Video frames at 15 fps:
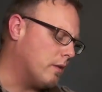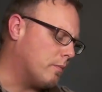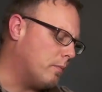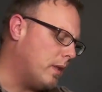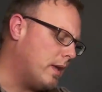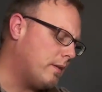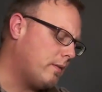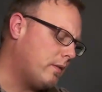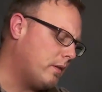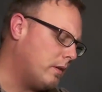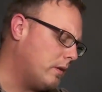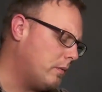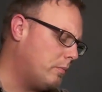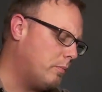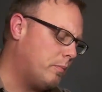
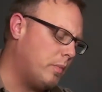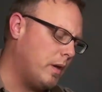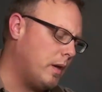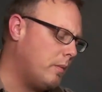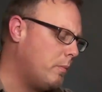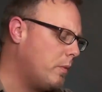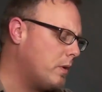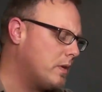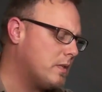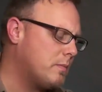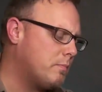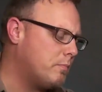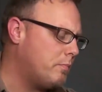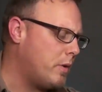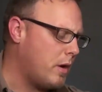Blessed babe was
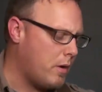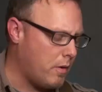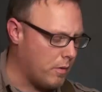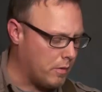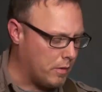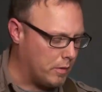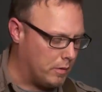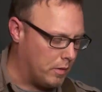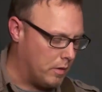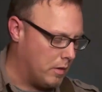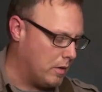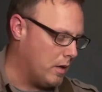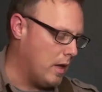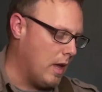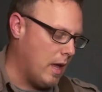born
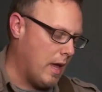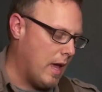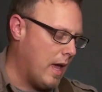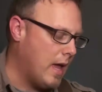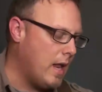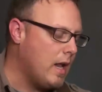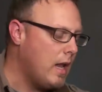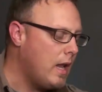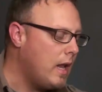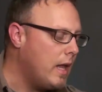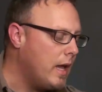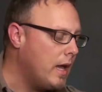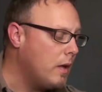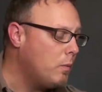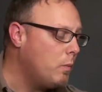and
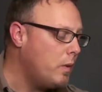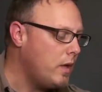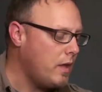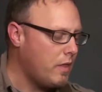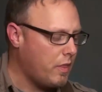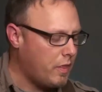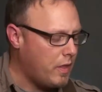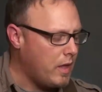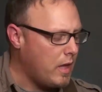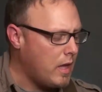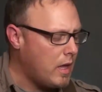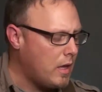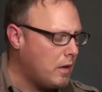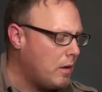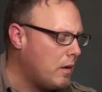laid
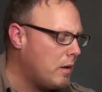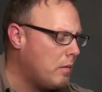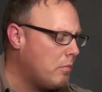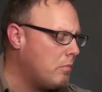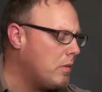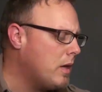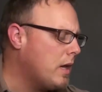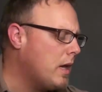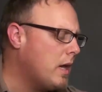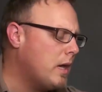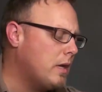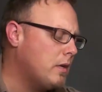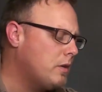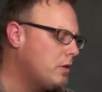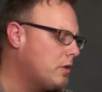within a
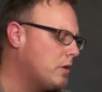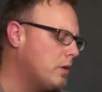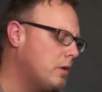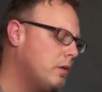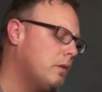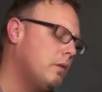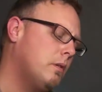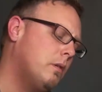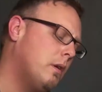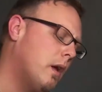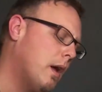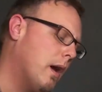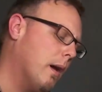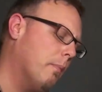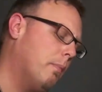manger
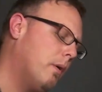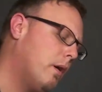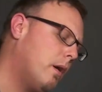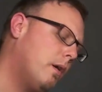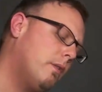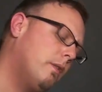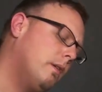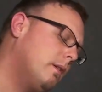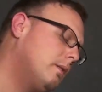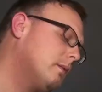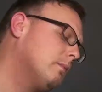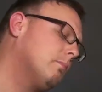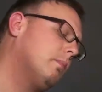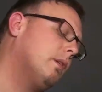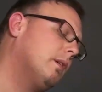upon
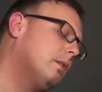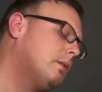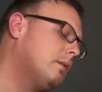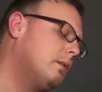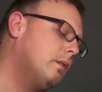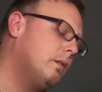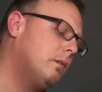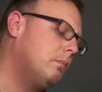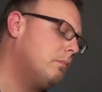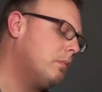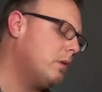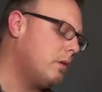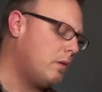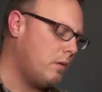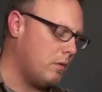this blessed
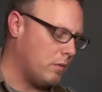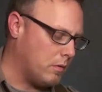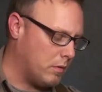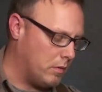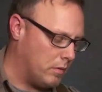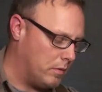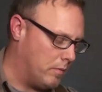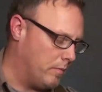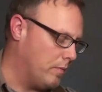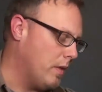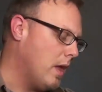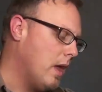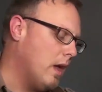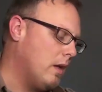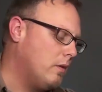morn,
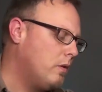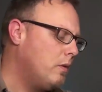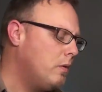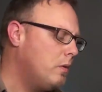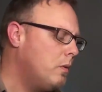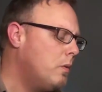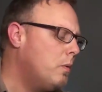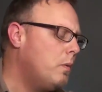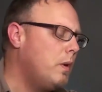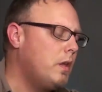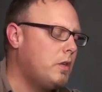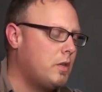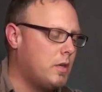to which